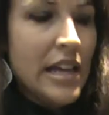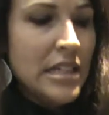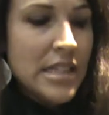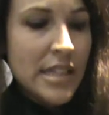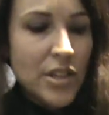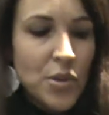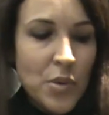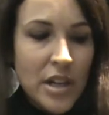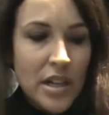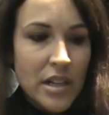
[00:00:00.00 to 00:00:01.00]
can send you
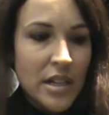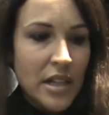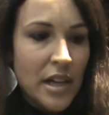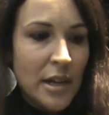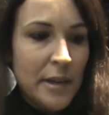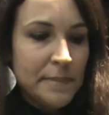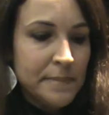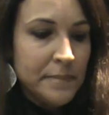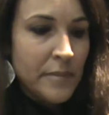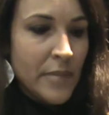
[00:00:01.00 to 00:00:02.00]

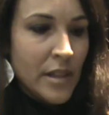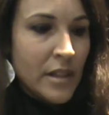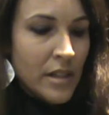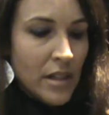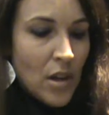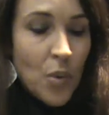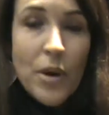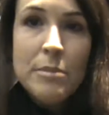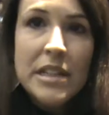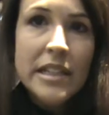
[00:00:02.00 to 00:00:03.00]
a
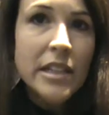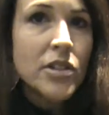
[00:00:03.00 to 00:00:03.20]
web link.